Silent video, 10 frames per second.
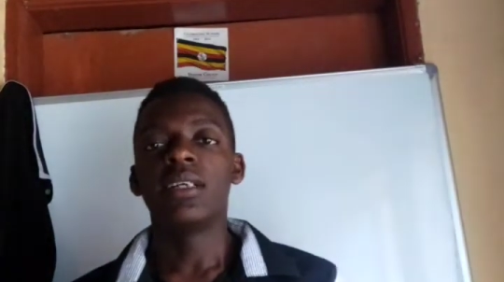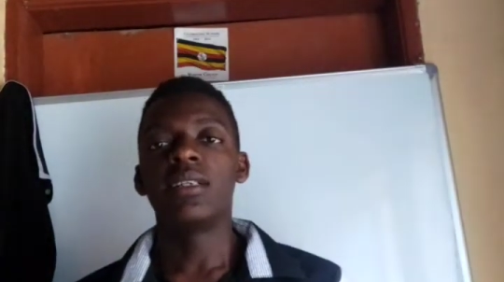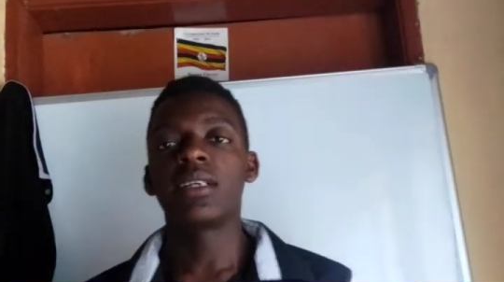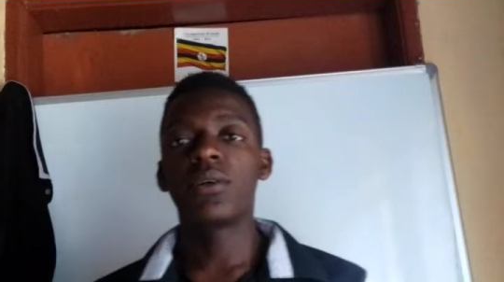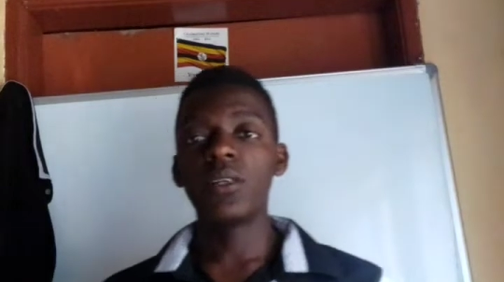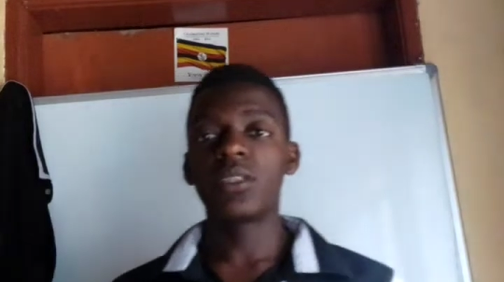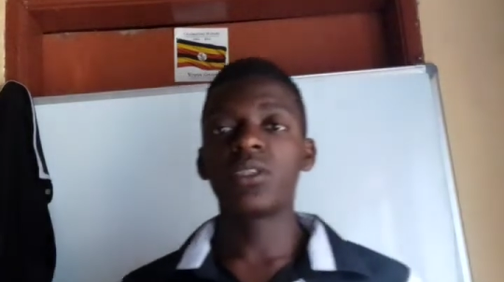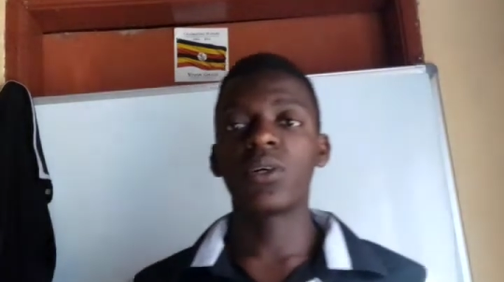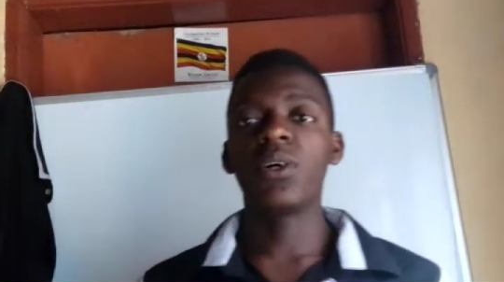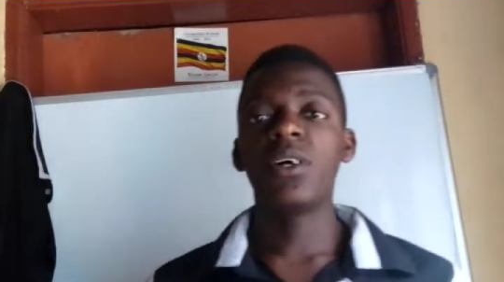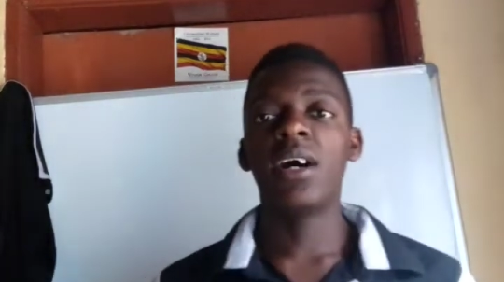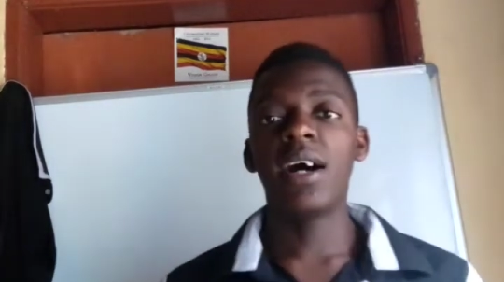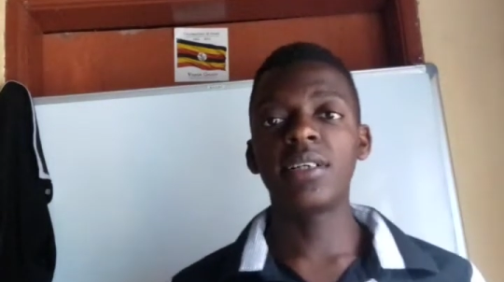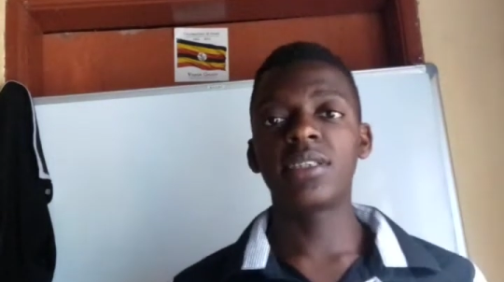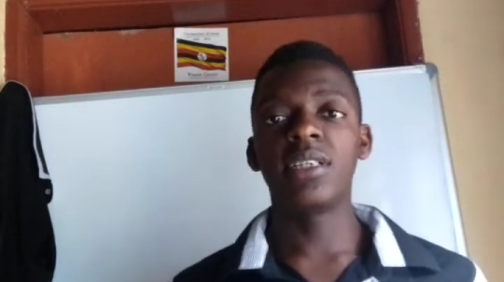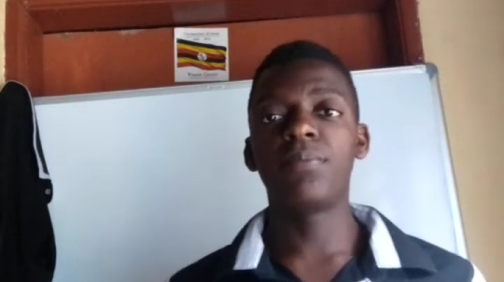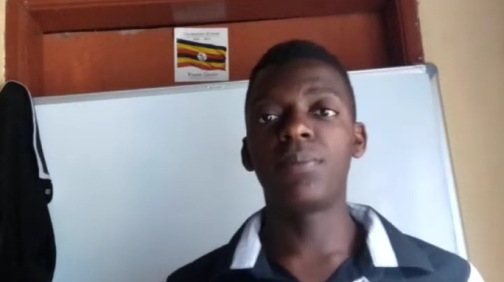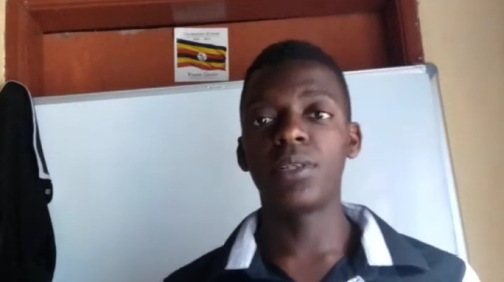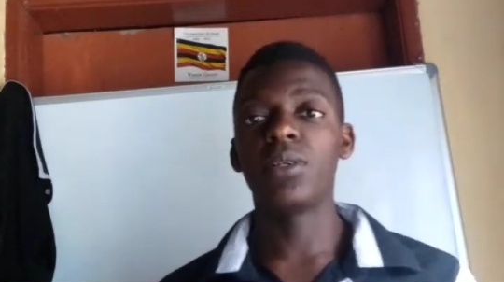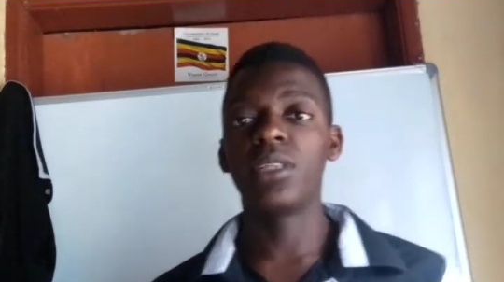The cortisol has a
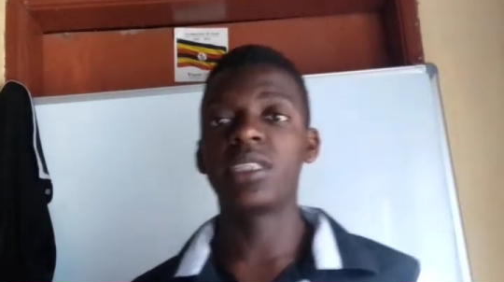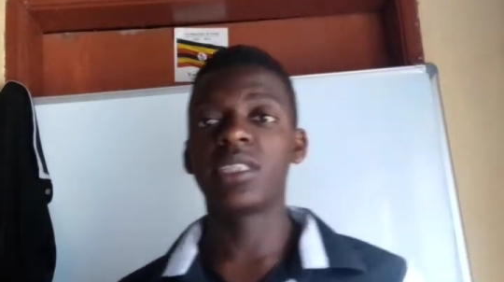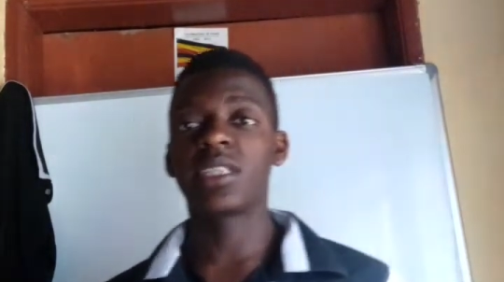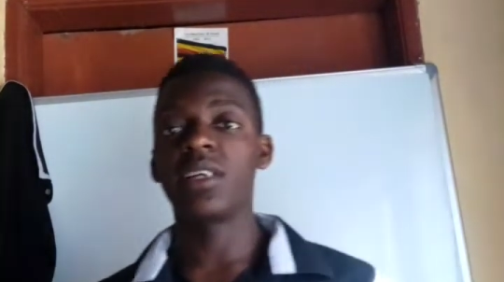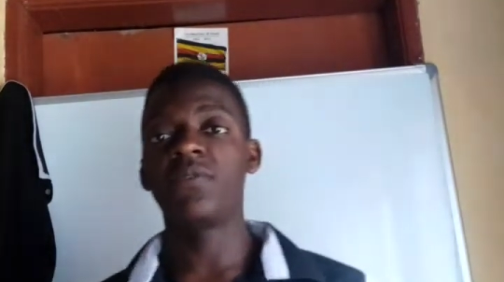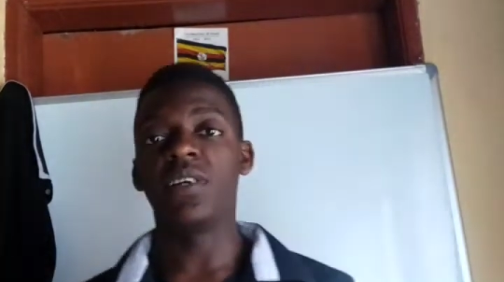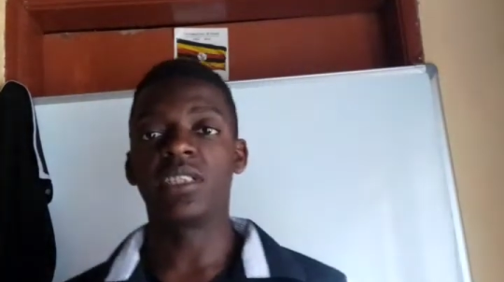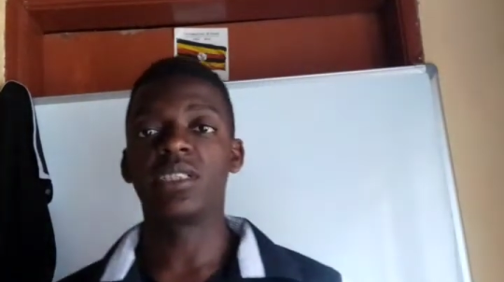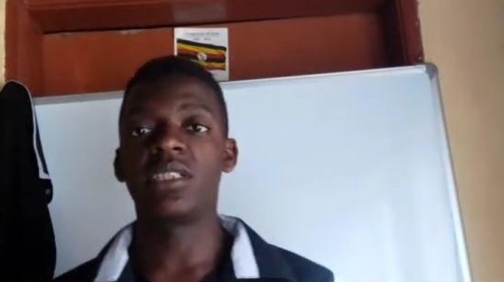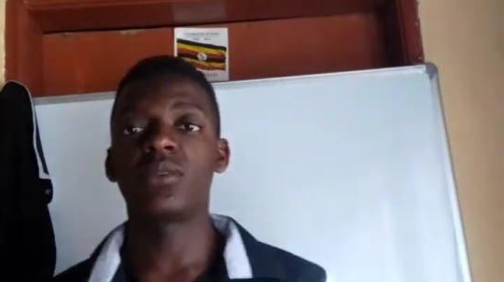lipolytic effect.